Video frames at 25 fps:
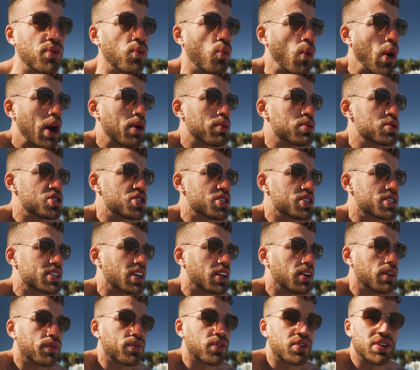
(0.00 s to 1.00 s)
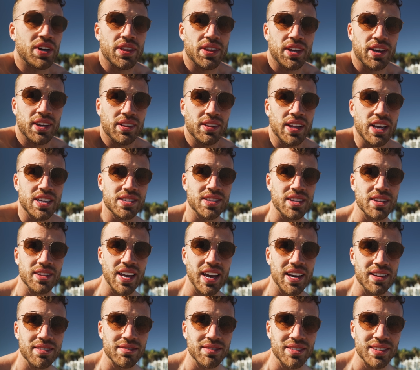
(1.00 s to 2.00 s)
why would she settle for anything less than
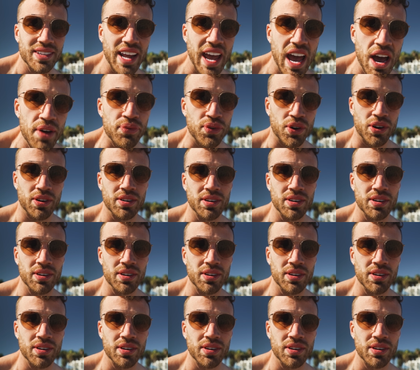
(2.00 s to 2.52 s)
that ever?